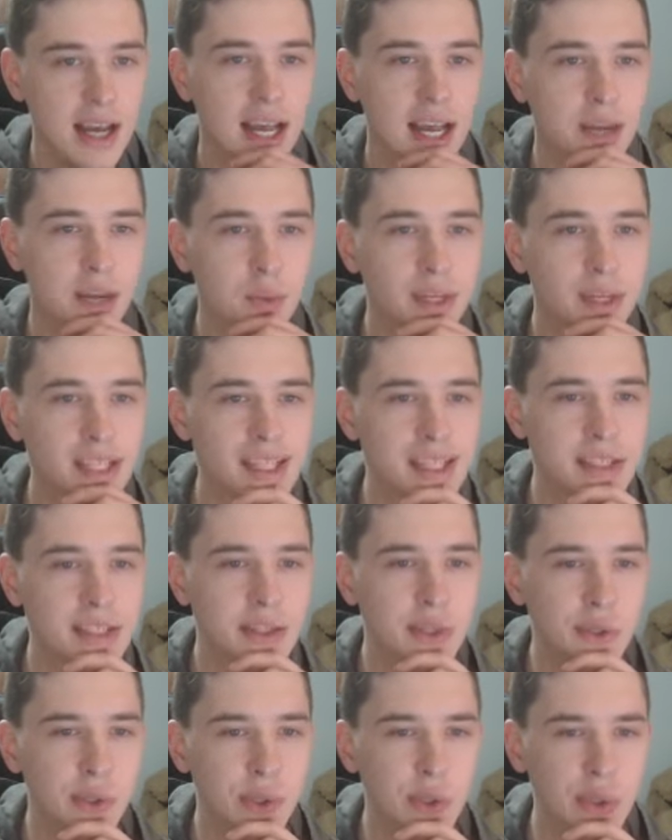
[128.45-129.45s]
and we need
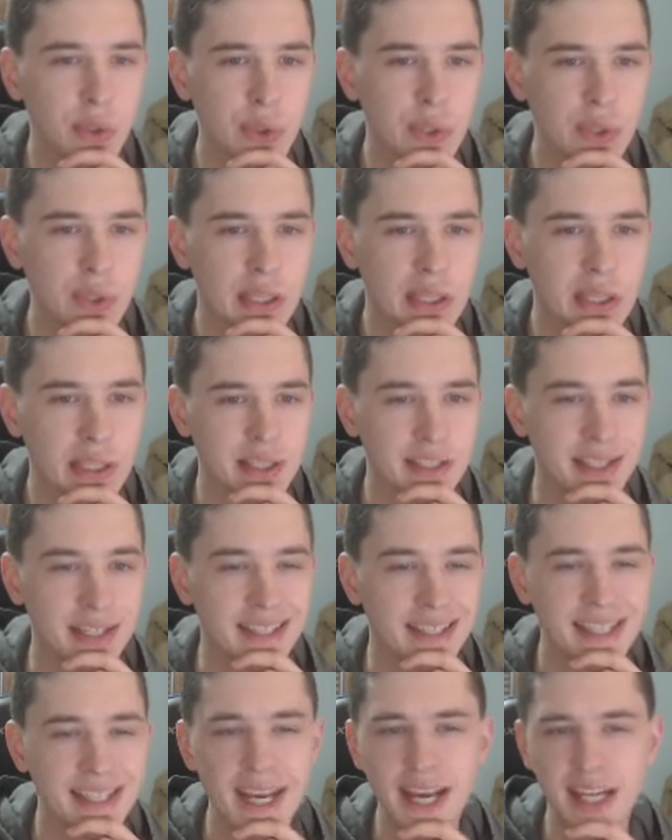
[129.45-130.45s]
to, let's see,
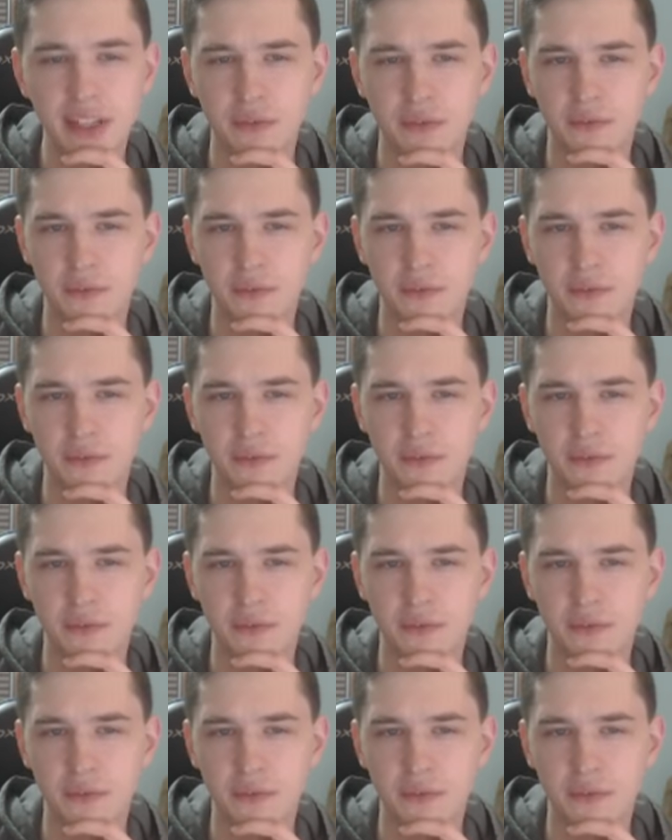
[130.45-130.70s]
attach